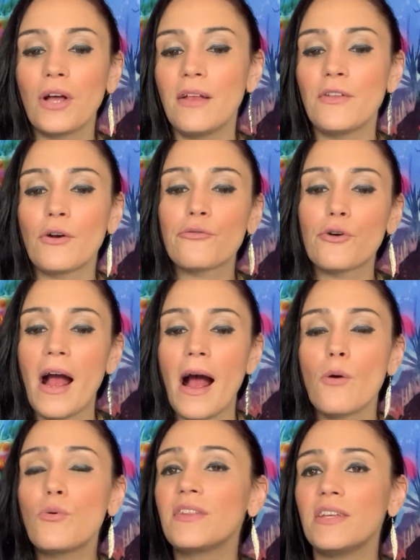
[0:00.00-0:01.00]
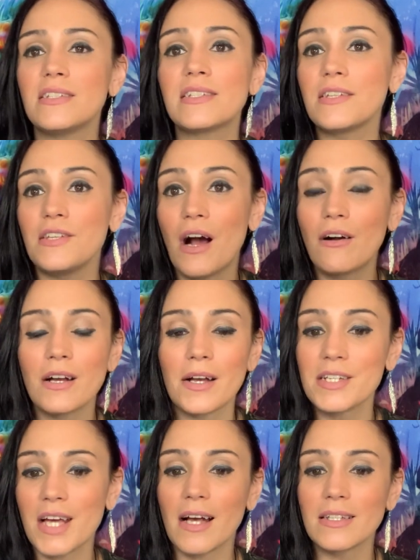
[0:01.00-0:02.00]
and therefore how would these young
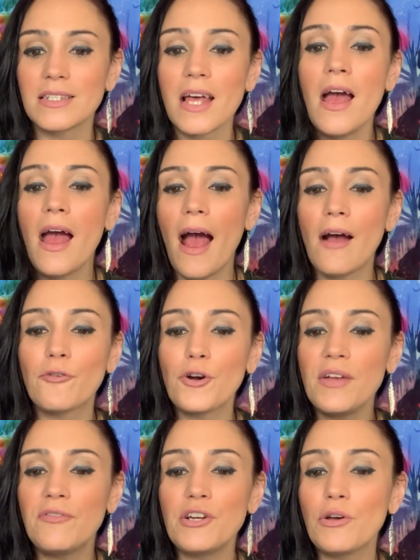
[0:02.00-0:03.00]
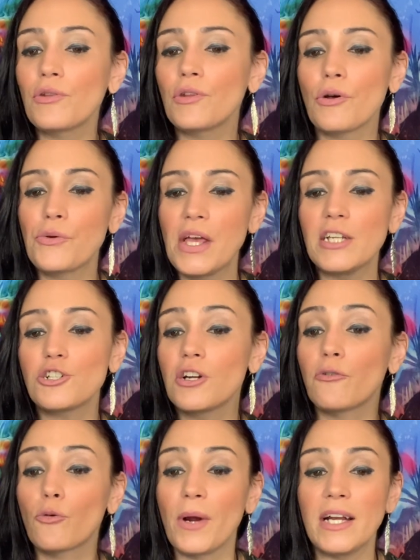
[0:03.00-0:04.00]
cadets ever even know the location of
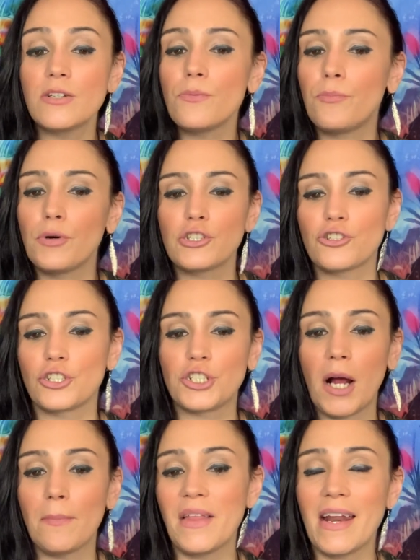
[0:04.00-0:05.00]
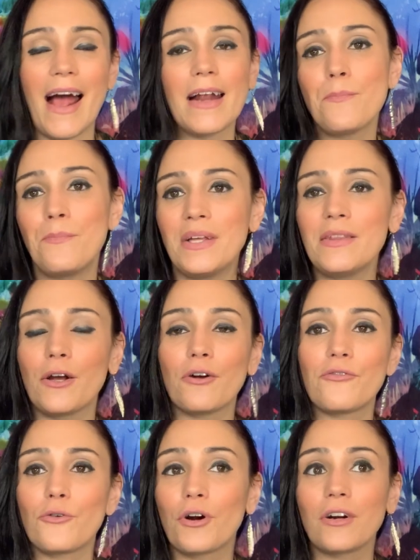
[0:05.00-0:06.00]
a random butcher shop that hadn't been there
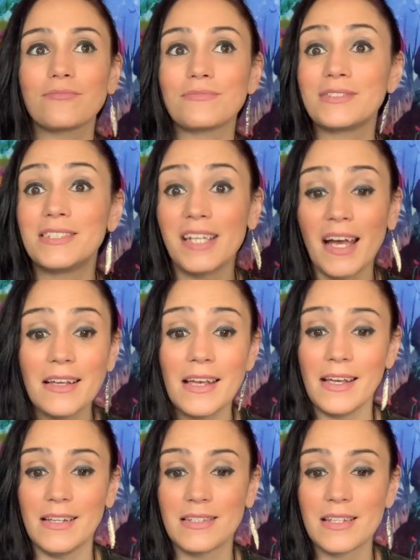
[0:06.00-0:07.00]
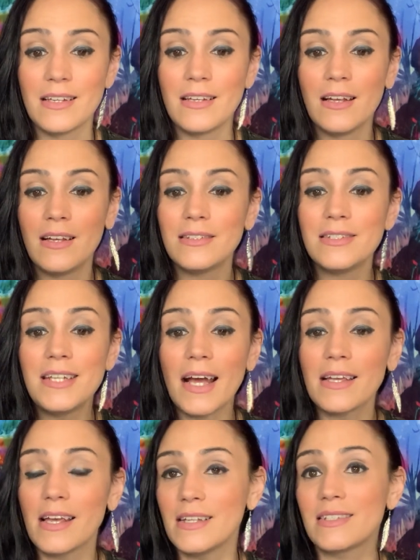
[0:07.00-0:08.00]
for decades?
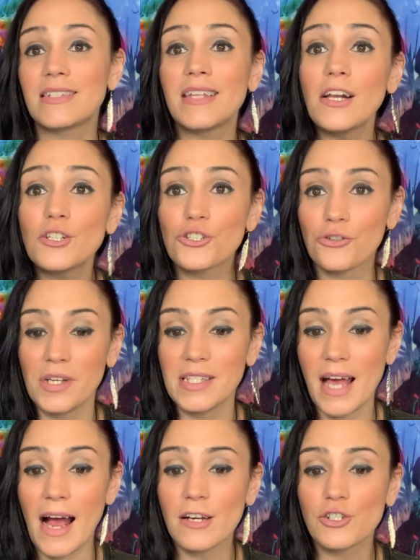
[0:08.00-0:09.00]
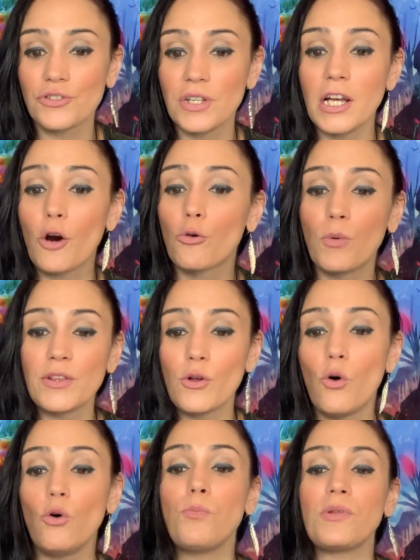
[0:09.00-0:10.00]
Decades, centuries actually, or what the
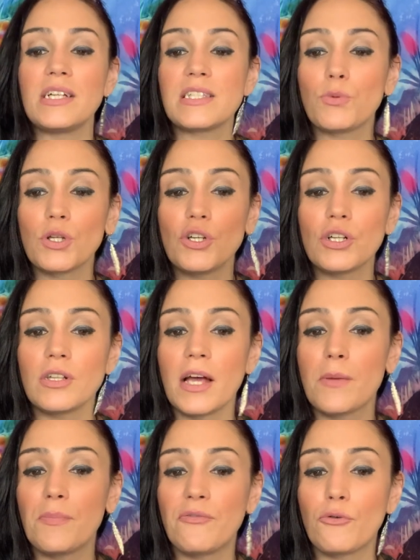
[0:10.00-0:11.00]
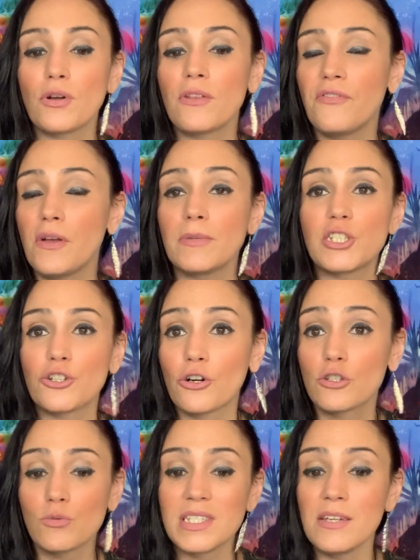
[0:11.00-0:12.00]
whole place would look like before the famous
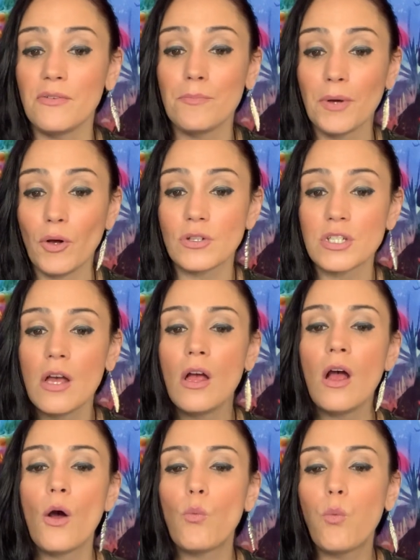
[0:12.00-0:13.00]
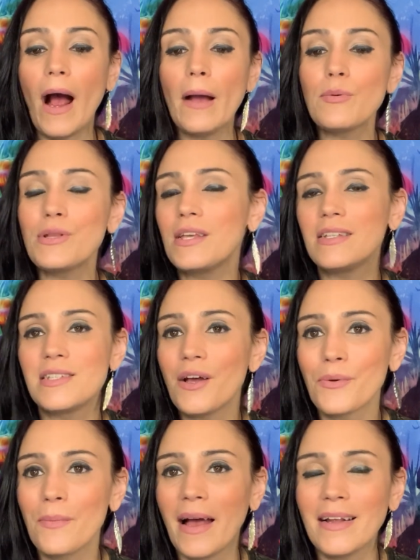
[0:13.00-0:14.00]
church was even built. Why would these
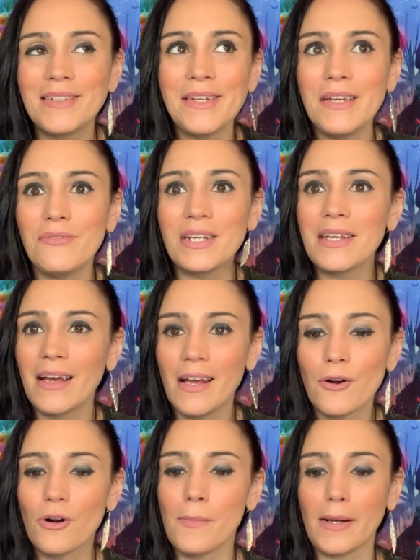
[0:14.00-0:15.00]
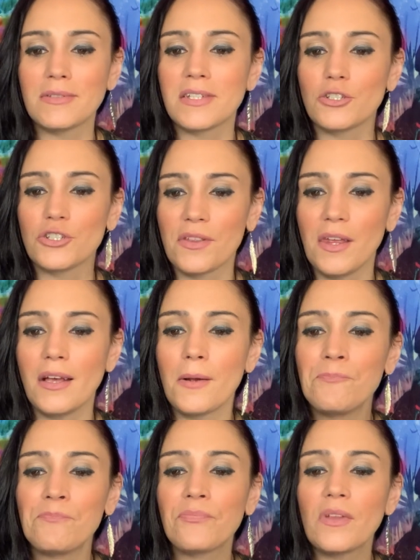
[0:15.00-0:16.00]
young men even care about such a thing?
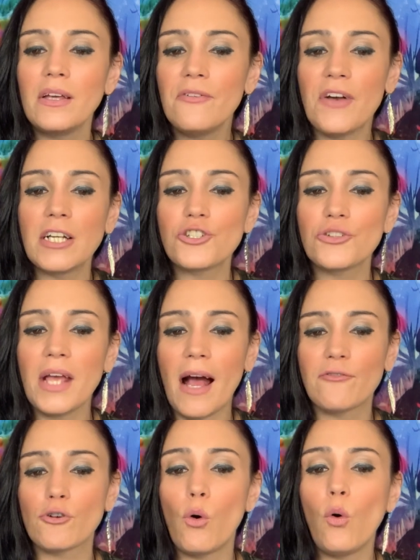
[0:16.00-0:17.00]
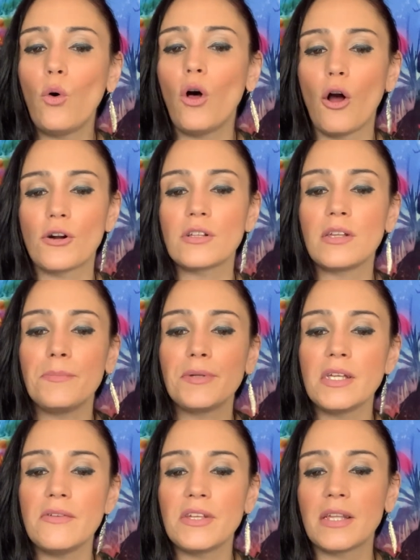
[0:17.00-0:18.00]
Eventually, after wholeheartedly
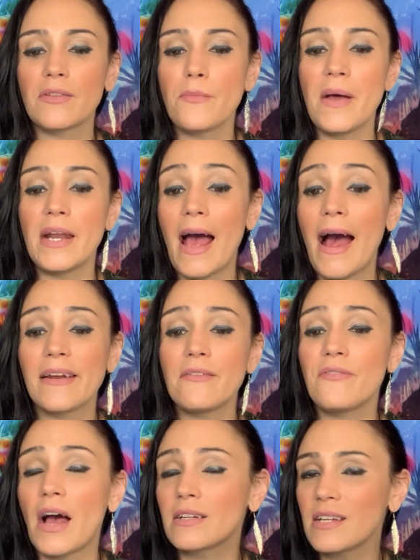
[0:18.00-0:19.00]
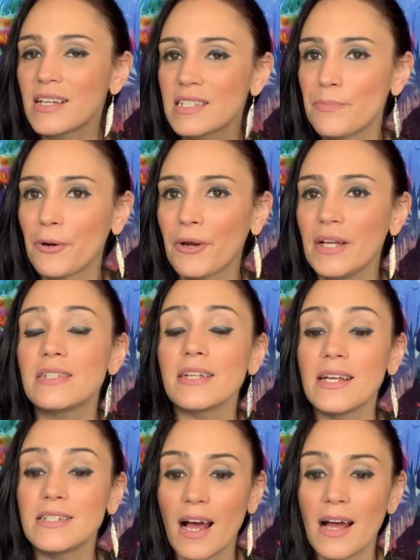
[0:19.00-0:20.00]
believing that the men had in fact experienced
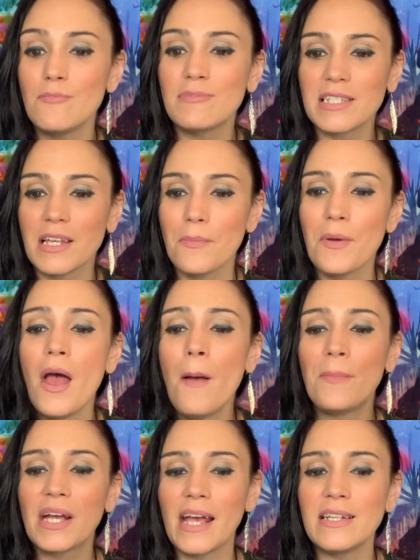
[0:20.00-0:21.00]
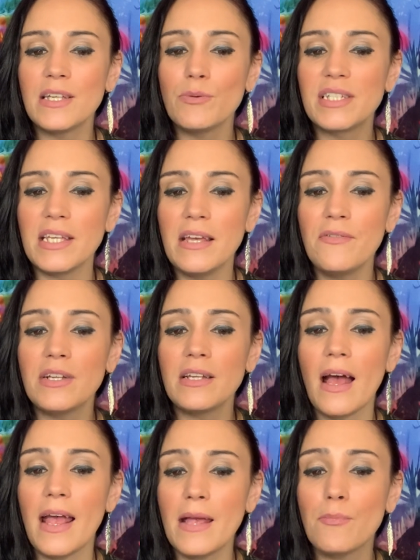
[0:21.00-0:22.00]
a time slip, McKenzie was even
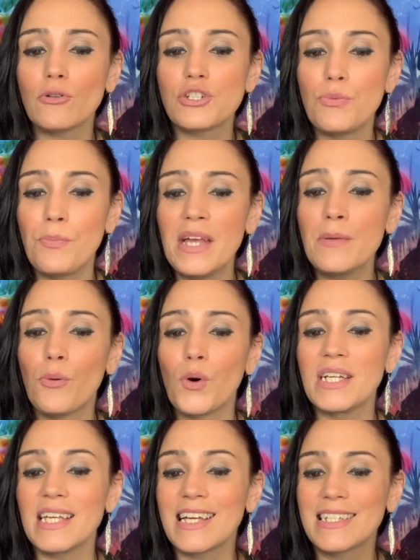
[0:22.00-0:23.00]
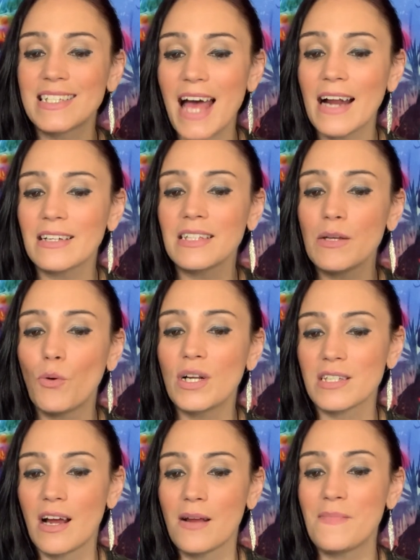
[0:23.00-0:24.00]
able to pinpoint exactly what
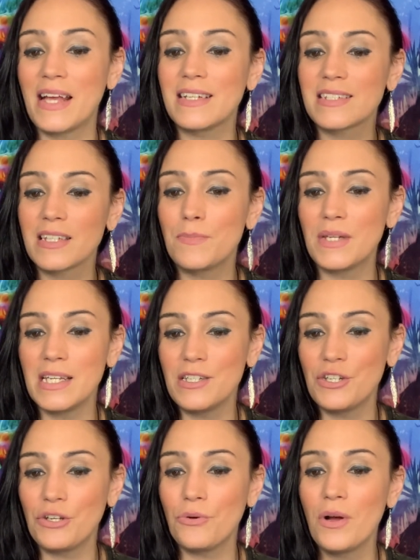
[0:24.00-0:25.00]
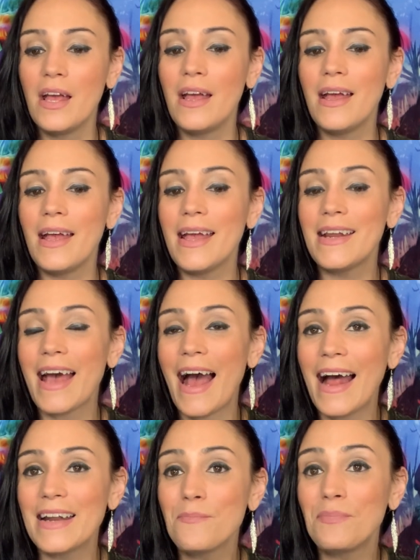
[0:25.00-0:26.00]
time they had slipped into. It
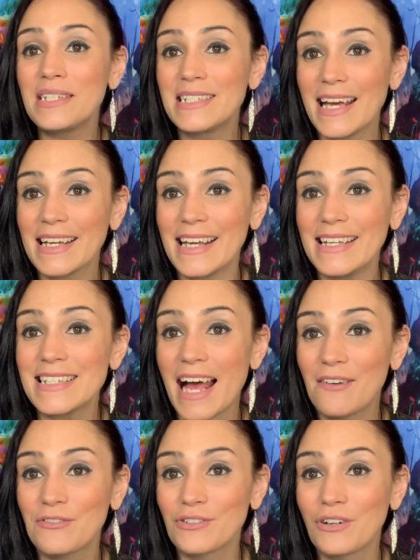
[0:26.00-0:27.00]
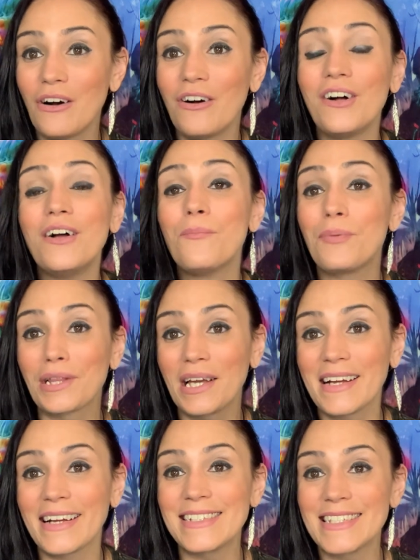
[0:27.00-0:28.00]
hadn't been decades after all, but
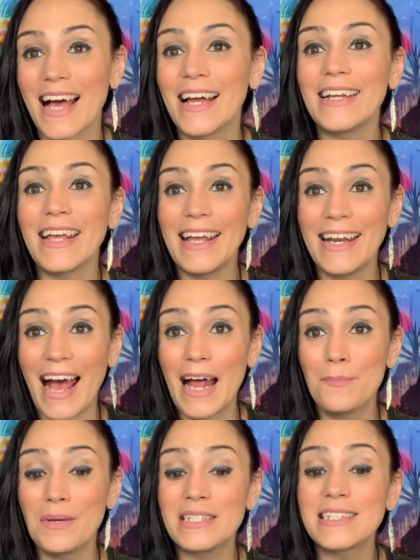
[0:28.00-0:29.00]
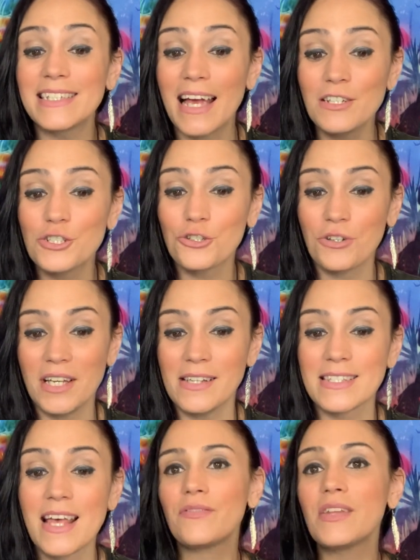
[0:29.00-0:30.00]
like I said, it had been centuries.
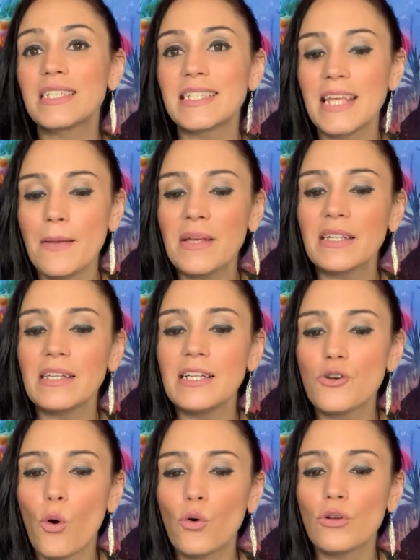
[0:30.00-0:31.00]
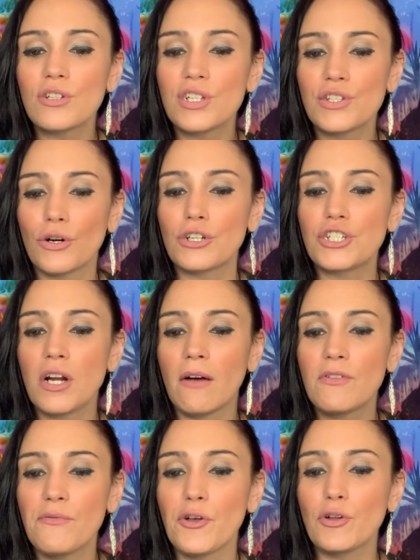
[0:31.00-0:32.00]
The seemingly total desertion of
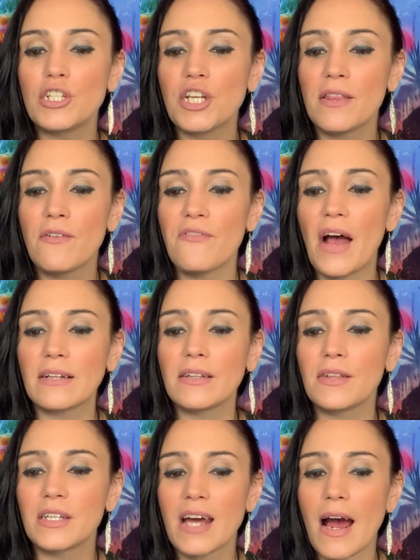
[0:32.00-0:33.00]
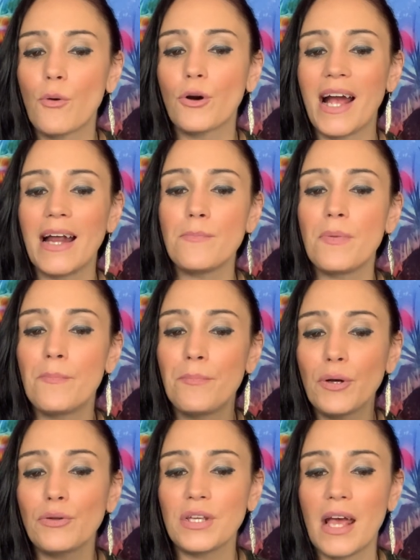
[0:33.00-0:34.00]
the village and the fact that the tower hadn't been
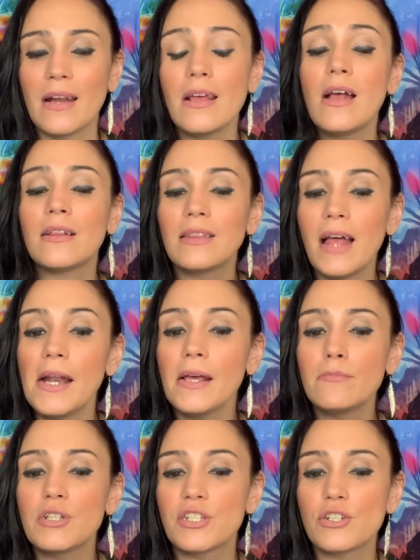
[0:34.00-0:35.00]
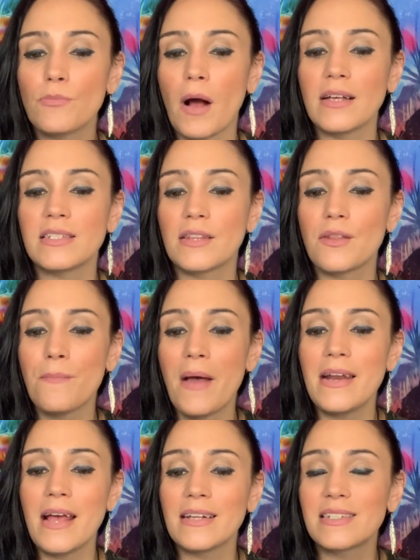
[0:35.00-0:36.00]
built yet led him to surmise that the
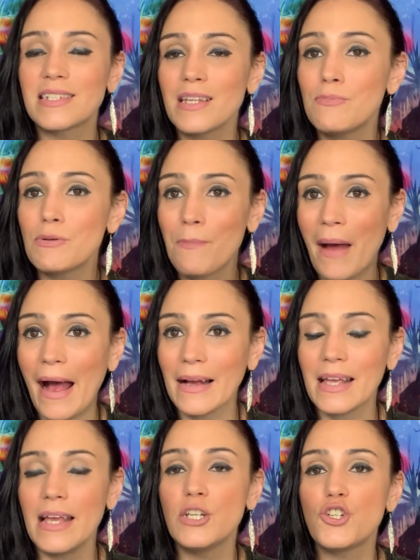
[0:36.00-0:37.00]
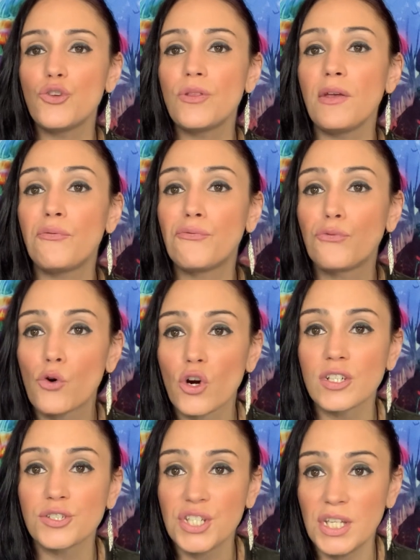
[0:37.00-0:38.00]
men had slipped back into the
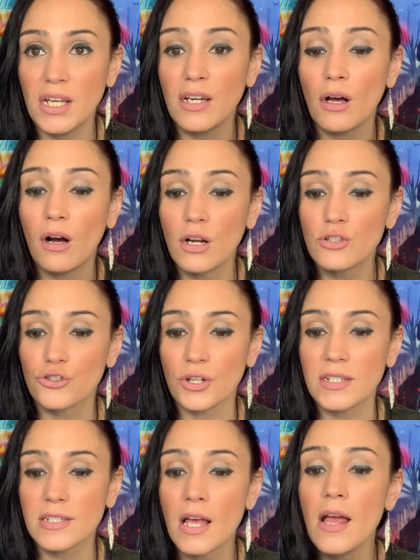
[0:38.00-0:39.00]
1400s.